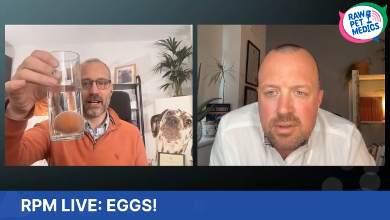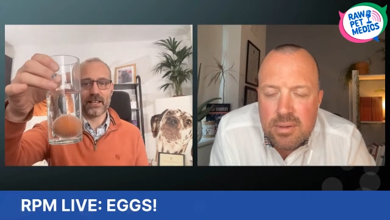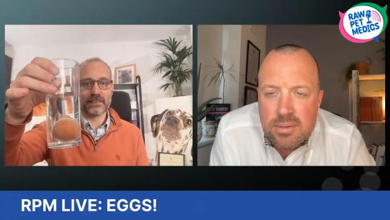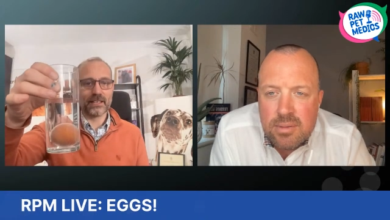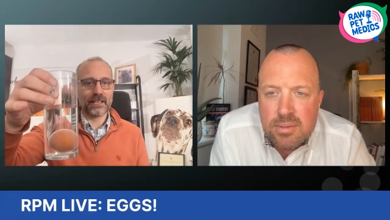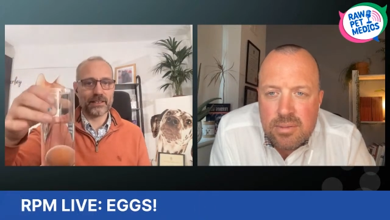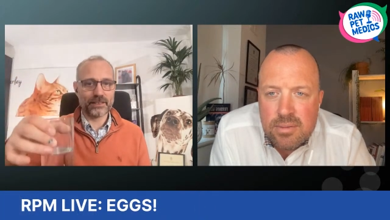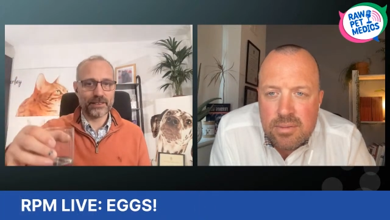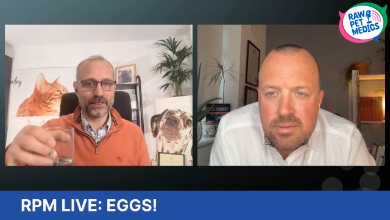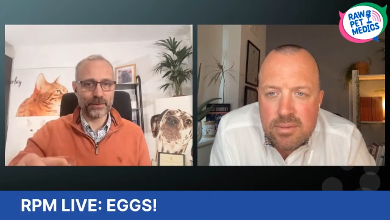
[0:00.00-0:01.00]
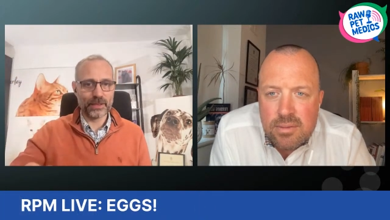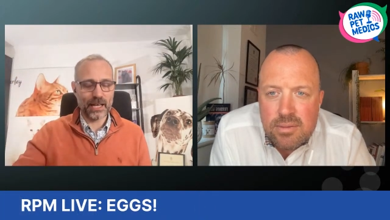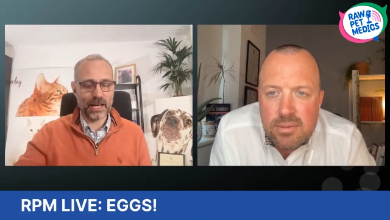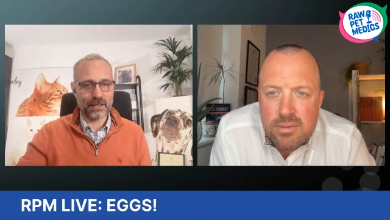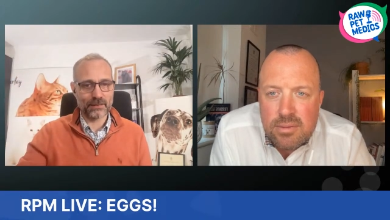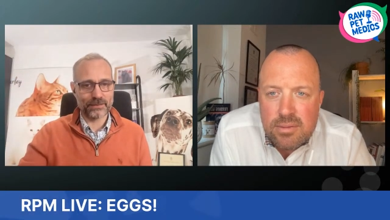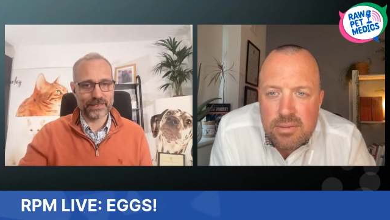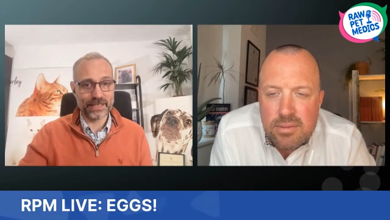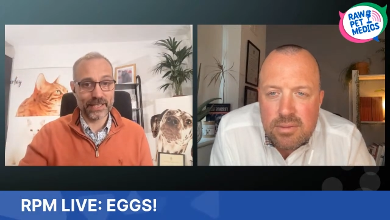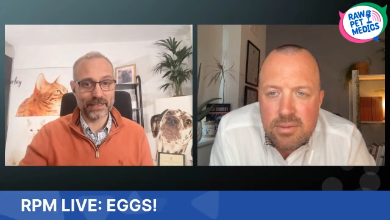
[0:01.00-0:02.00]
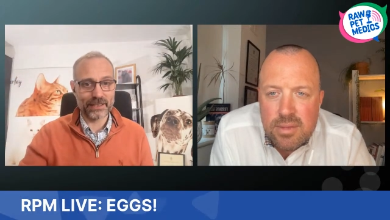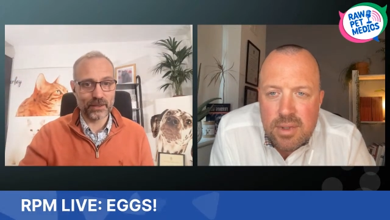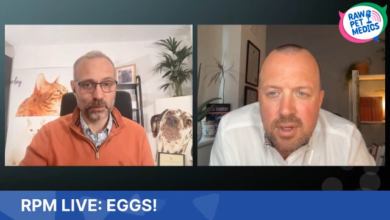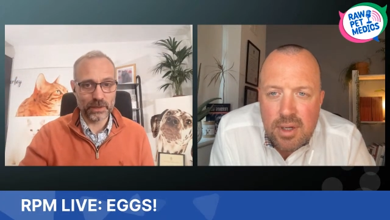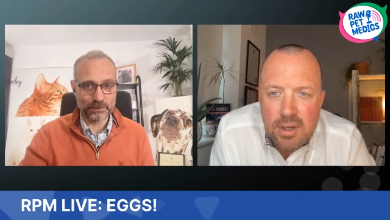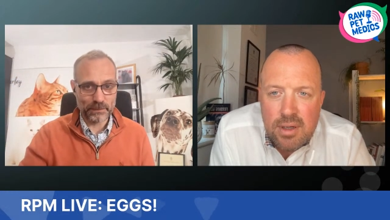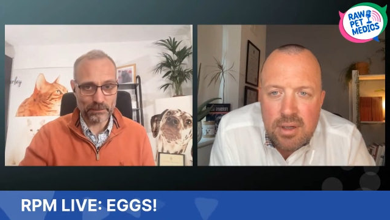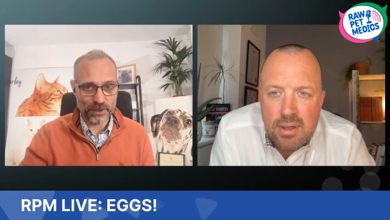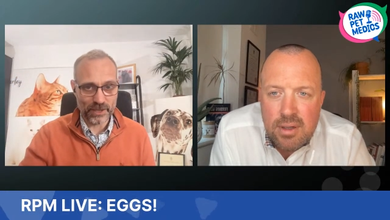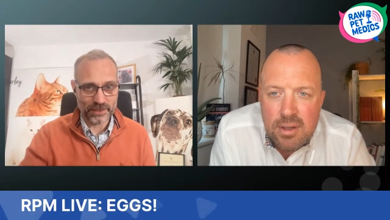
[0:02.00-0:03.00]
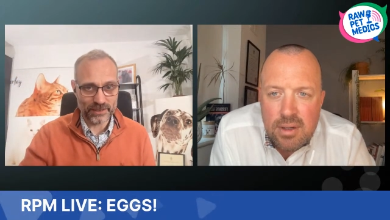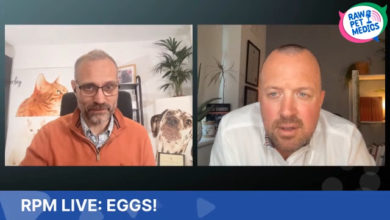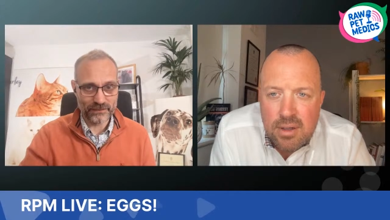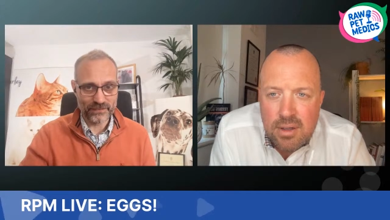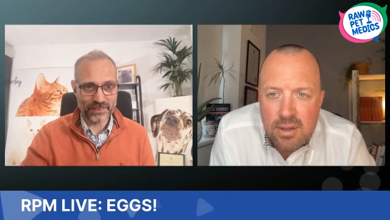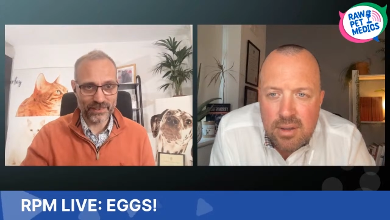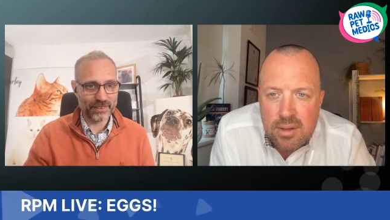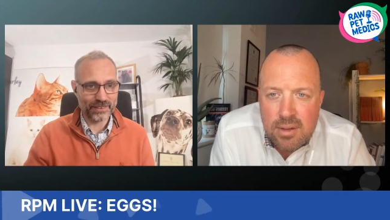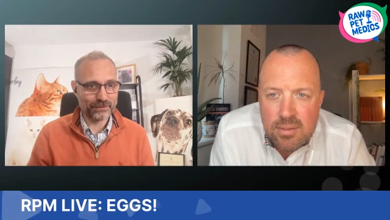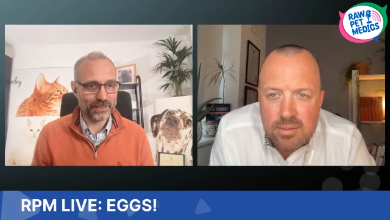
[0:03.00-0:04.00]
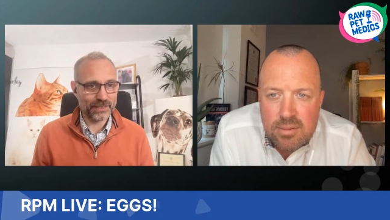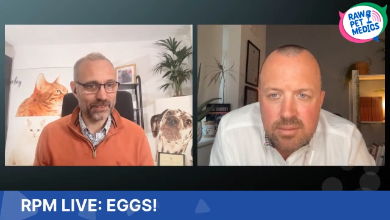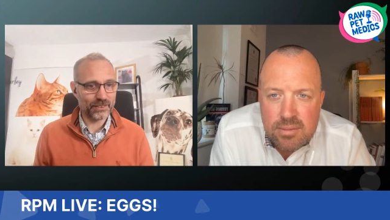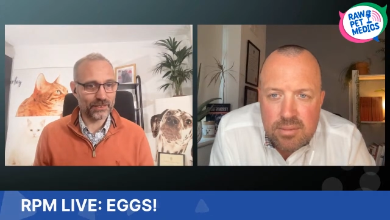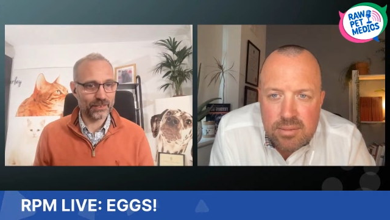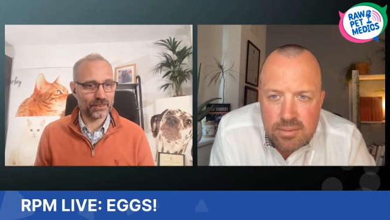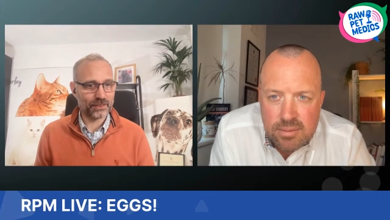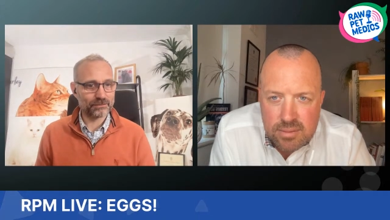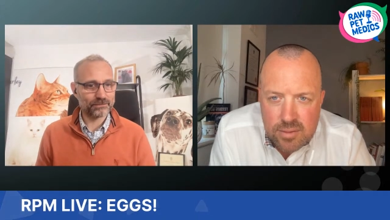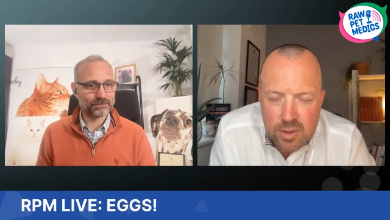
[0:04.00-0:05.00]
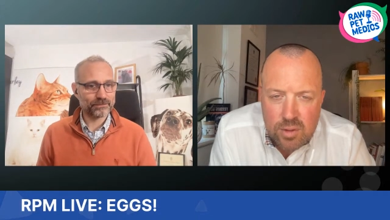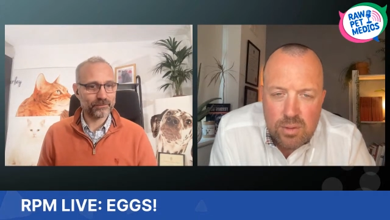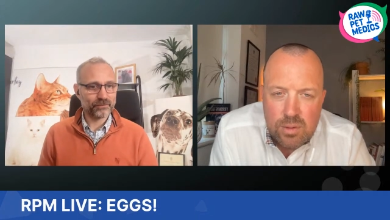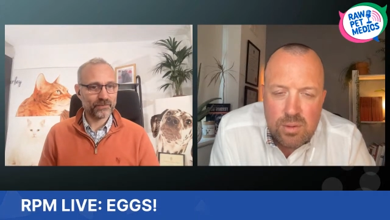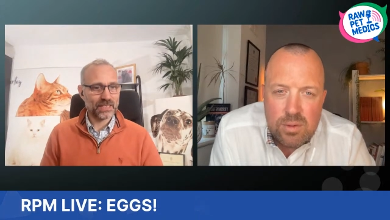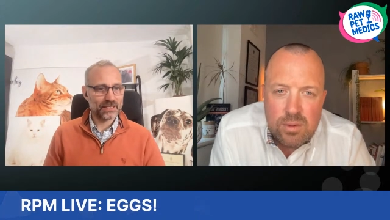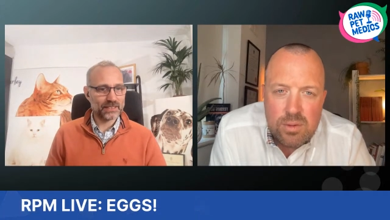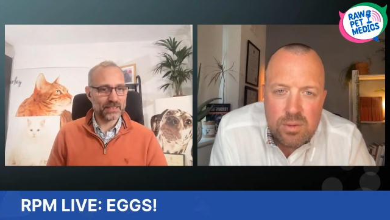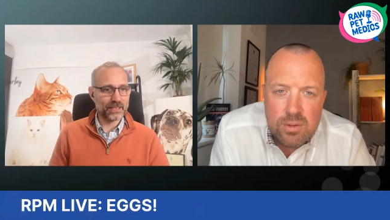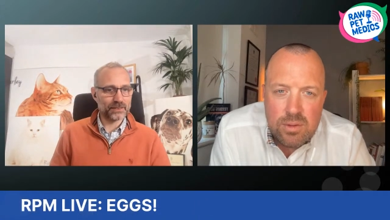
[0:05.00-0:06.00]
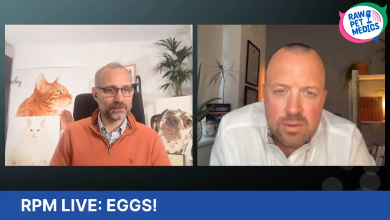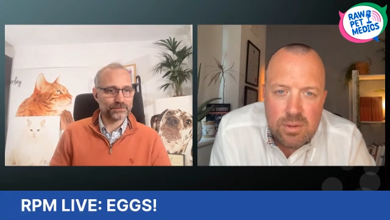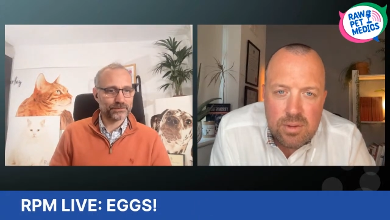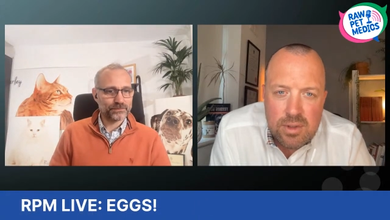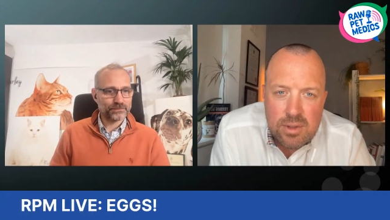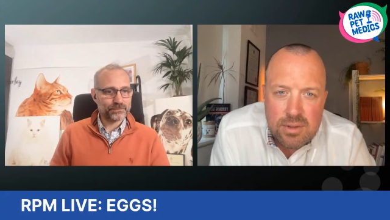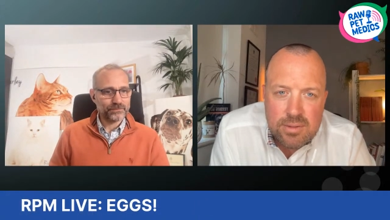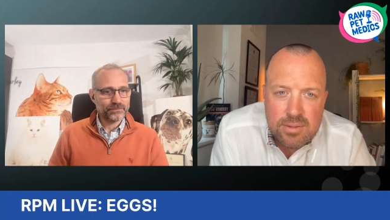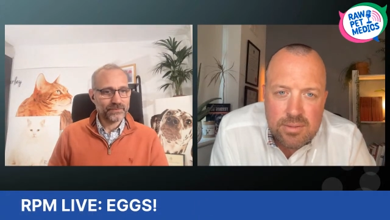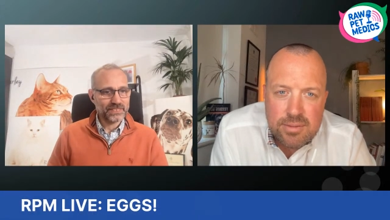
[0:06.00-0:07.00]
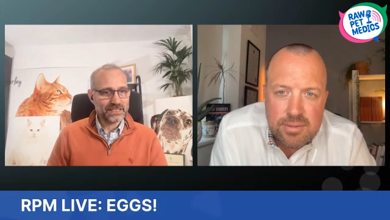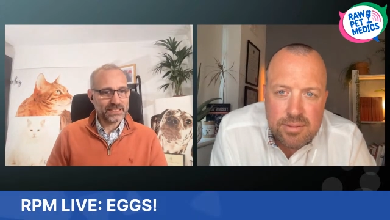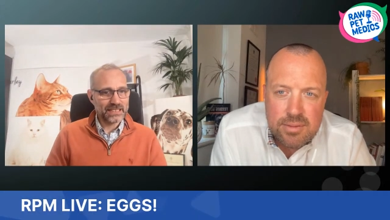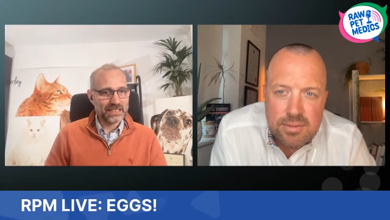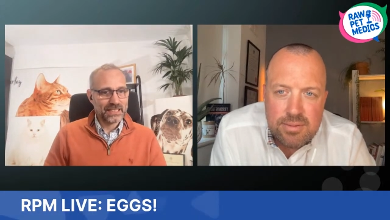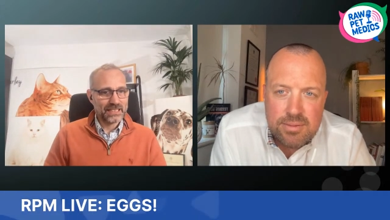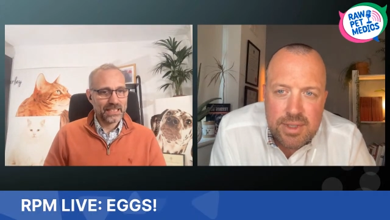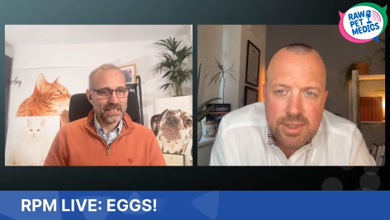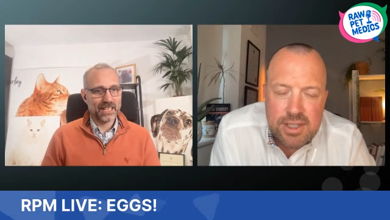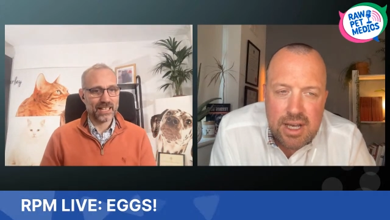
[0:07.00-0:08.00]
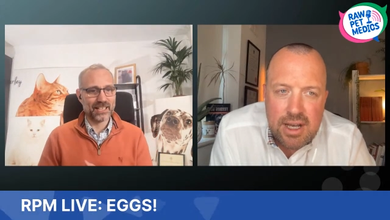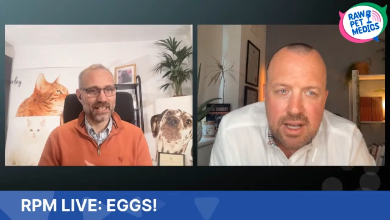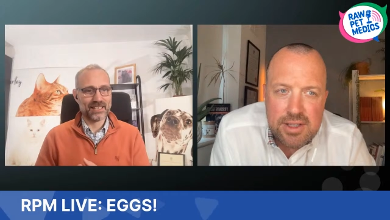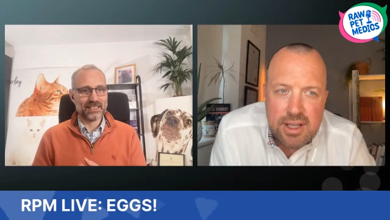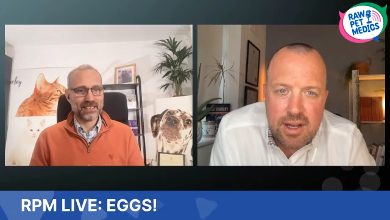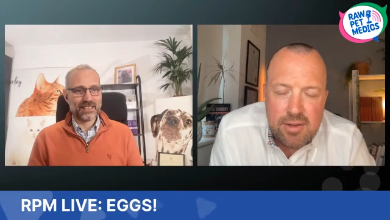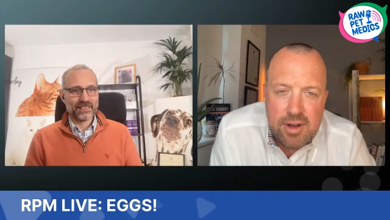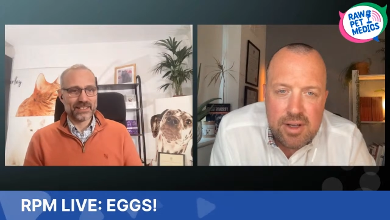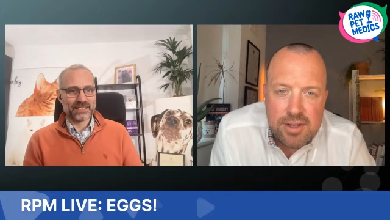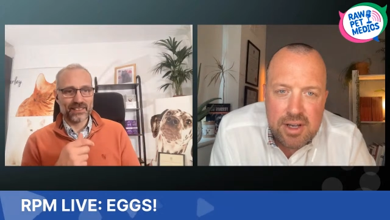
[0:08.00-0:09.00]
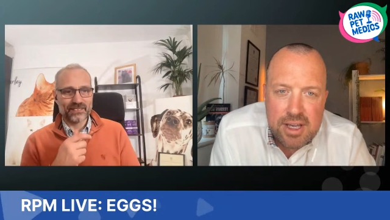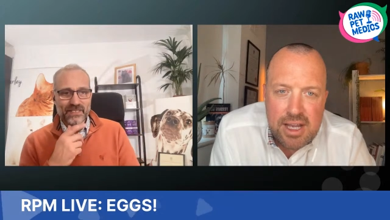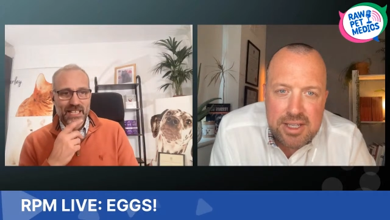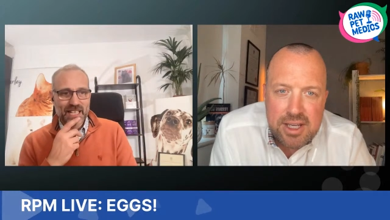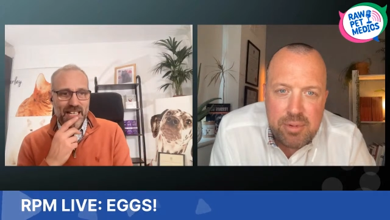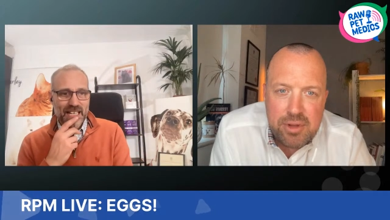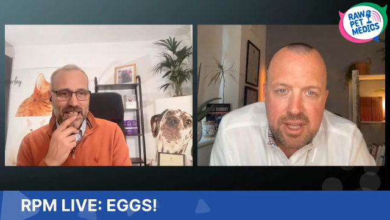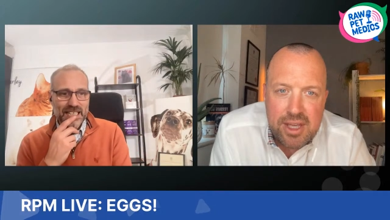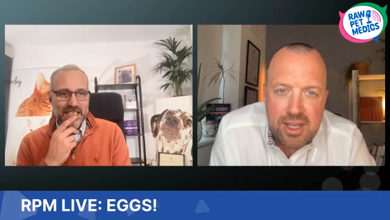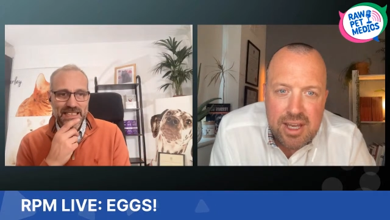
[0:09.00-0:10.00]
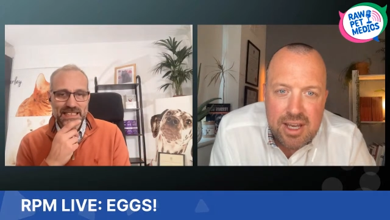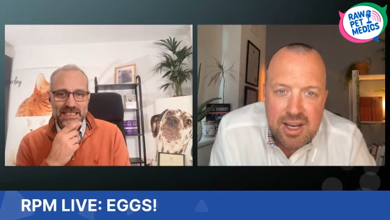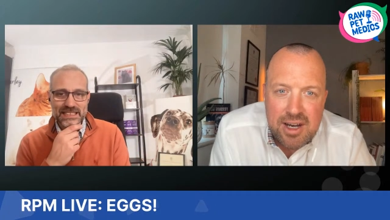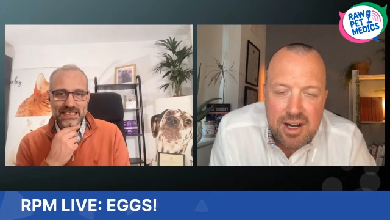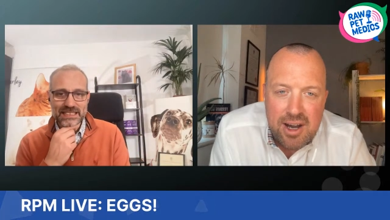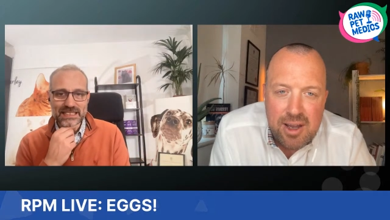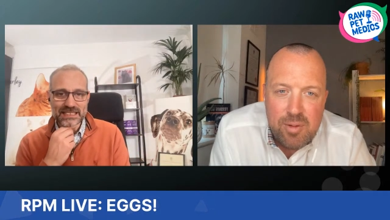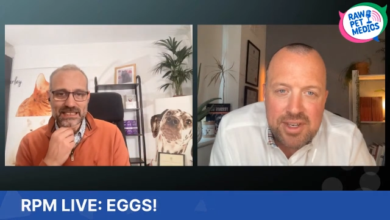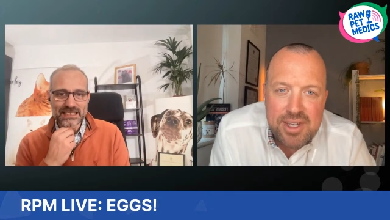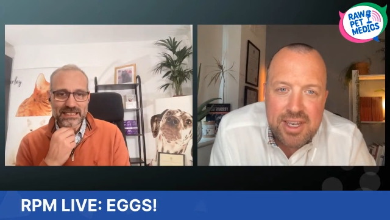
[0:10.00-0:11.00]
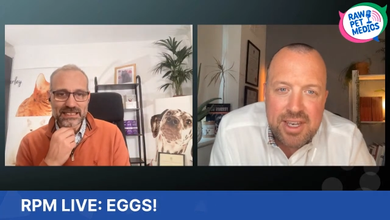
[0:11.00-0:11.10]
Speaker 1: And then you will have the egg with membrane that you can feed to your dog.
Speaker 2: Ooh. So, As, I, I, I, so, I can't help but think, I want it